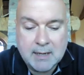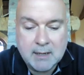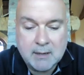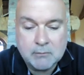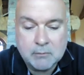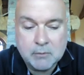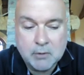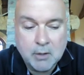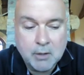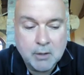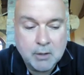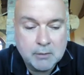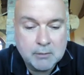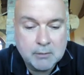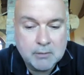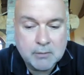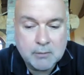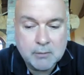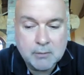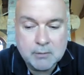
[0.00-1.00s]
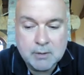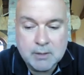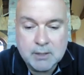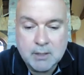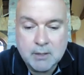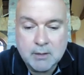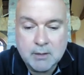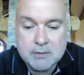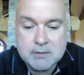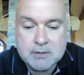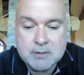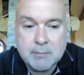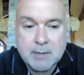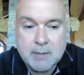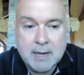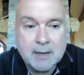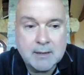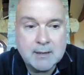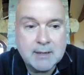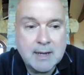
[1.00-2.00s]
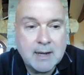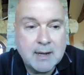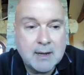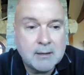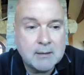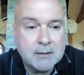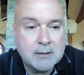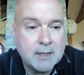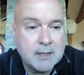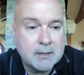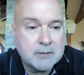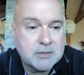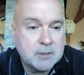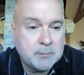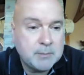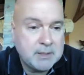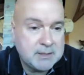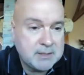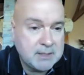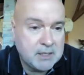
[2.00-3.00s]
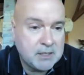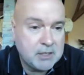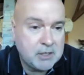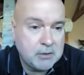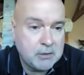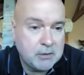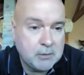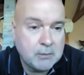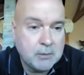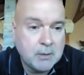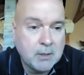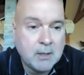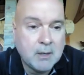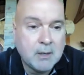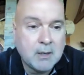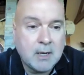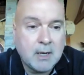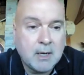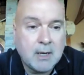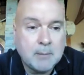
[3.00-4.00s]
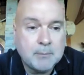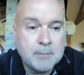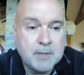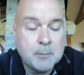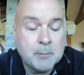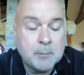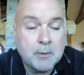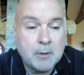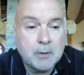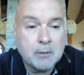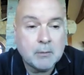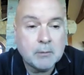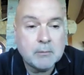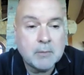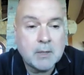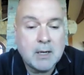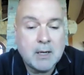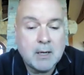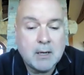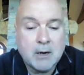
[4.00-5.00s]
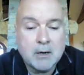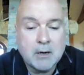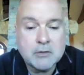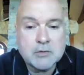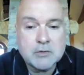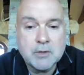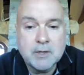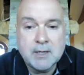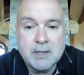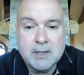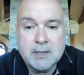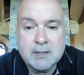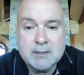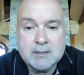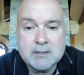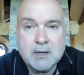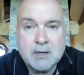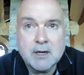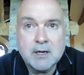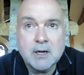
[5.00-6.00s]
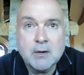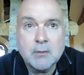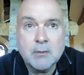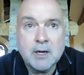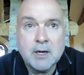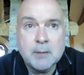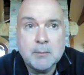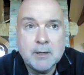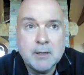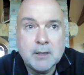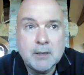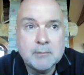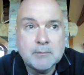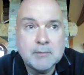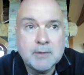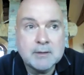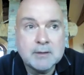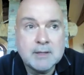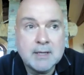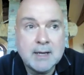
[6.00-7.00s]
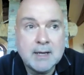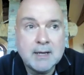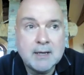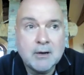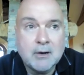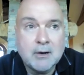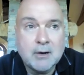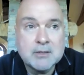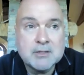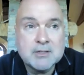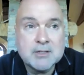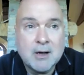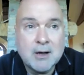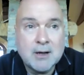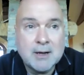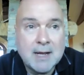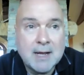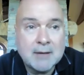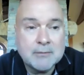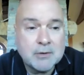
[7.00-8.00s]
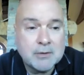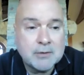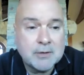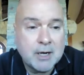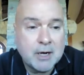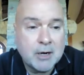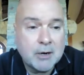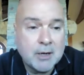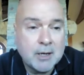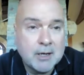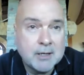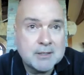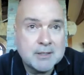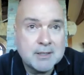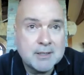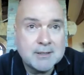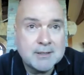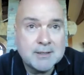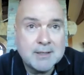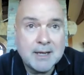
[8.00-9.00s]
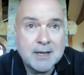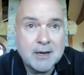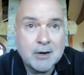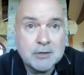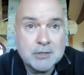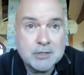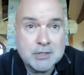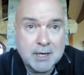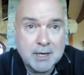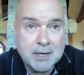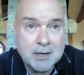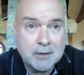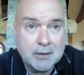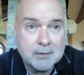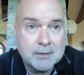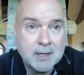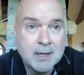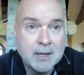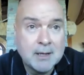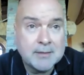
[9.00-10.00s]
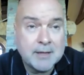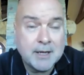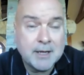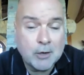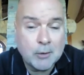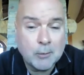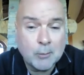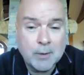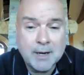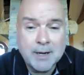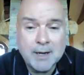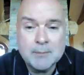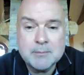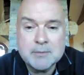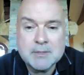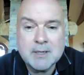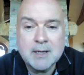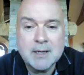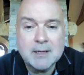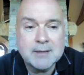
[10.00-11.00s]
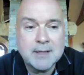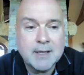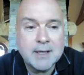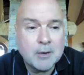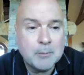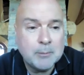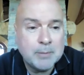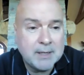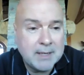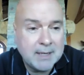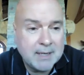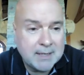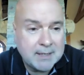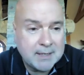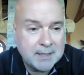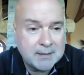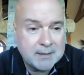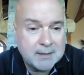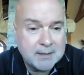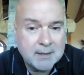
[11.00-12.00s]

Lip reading: learned through the years about how LGBTQ people are treated in Saudi Arabia, that they are sought after, they are hunted, they are jailed, they are raped, and they are beheaded.